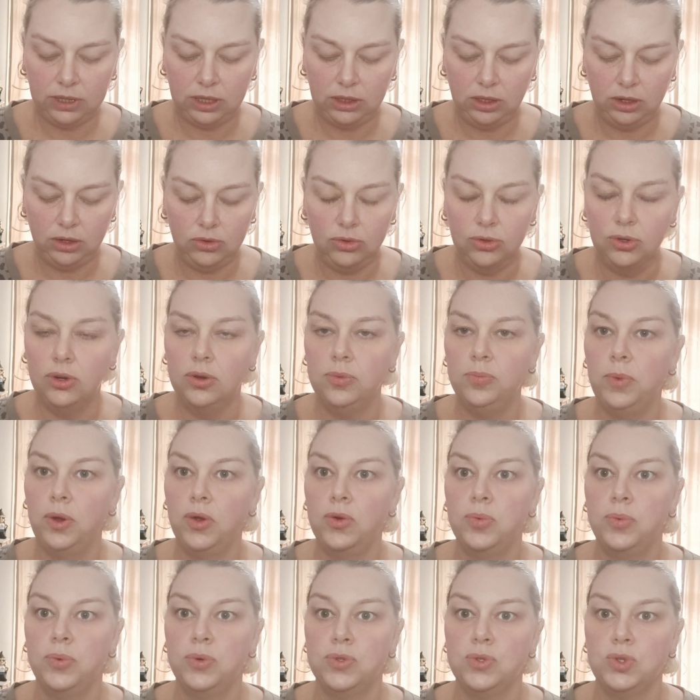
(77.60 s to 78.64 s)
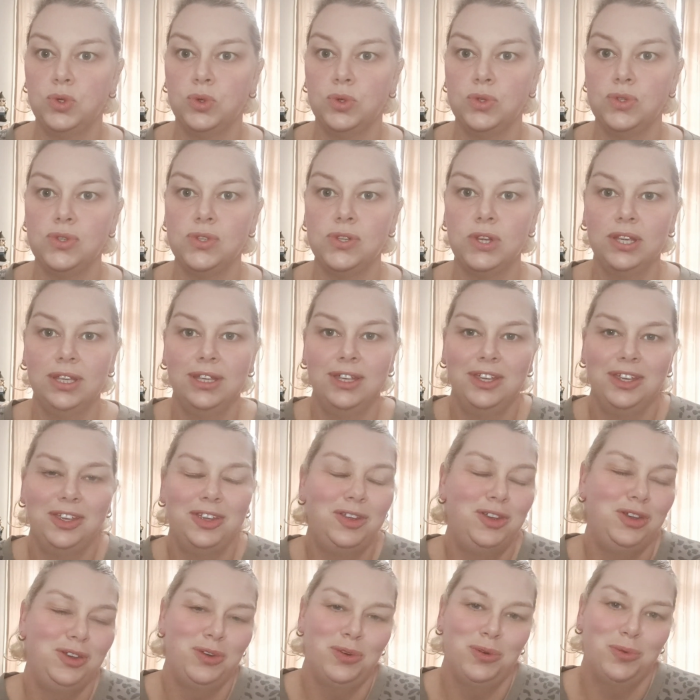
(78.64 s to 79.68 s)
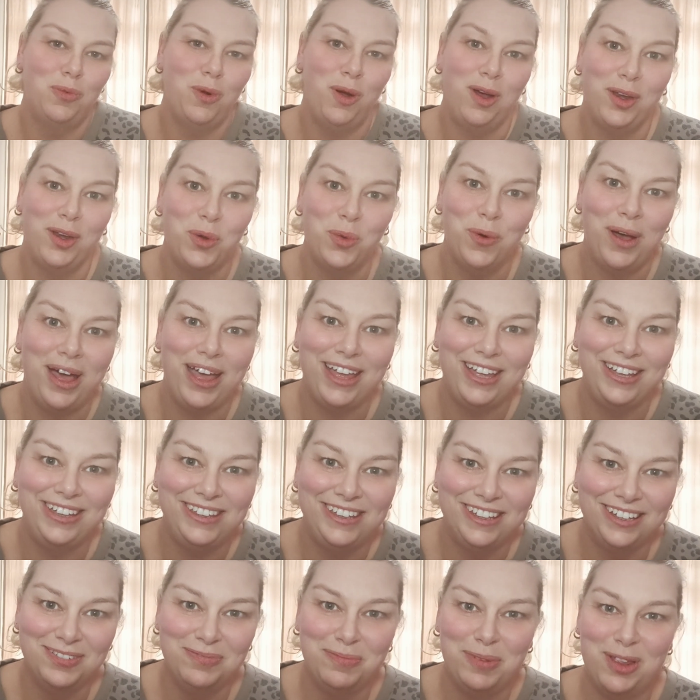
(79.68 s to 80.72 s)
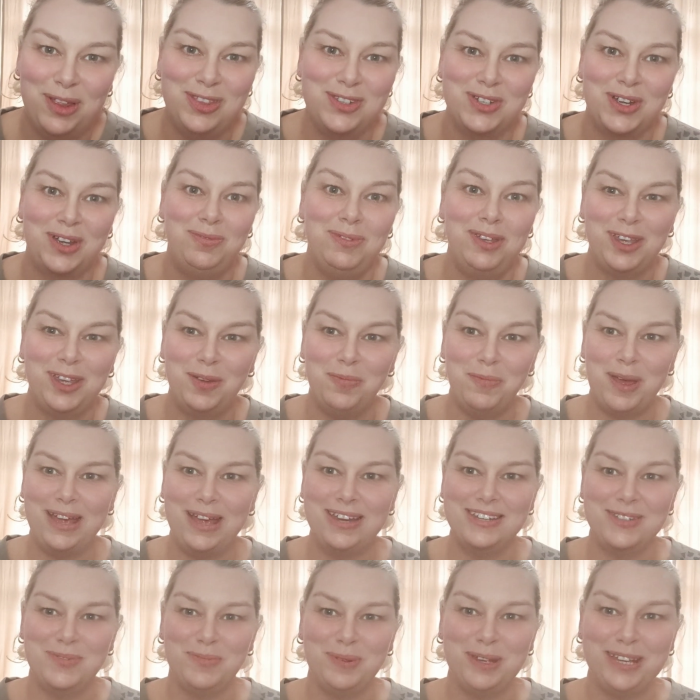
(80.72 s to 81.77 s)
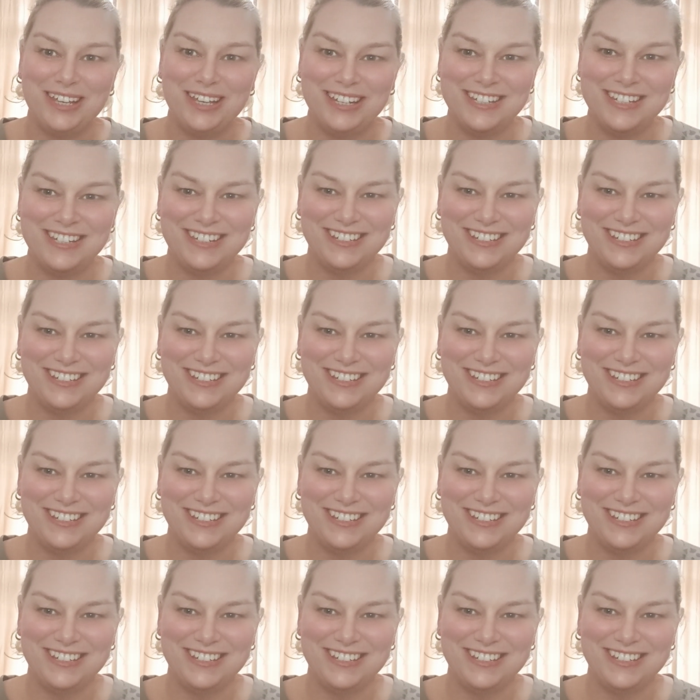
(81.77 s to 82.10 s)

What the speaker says: through multiple doors, you're wide awake by the time you get back to bed.